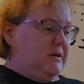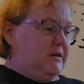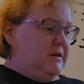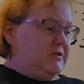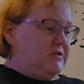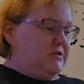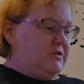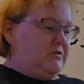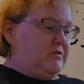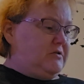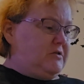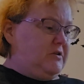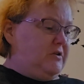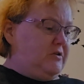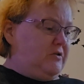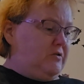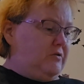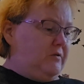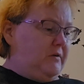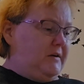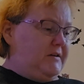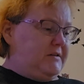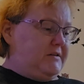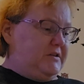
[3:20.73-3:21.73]
So
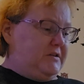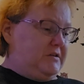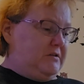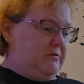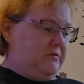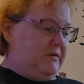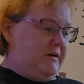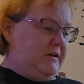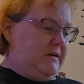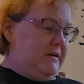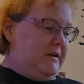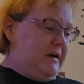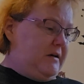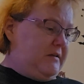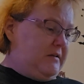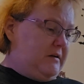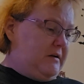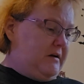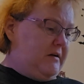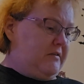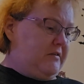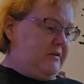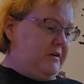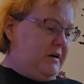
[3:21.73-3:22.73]
turquoise, you know what? Now that
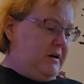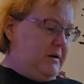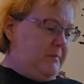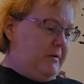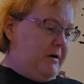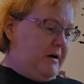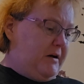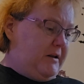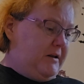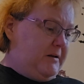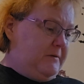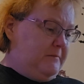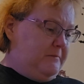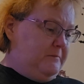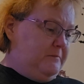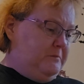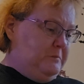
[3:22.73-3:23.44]
I thought about it,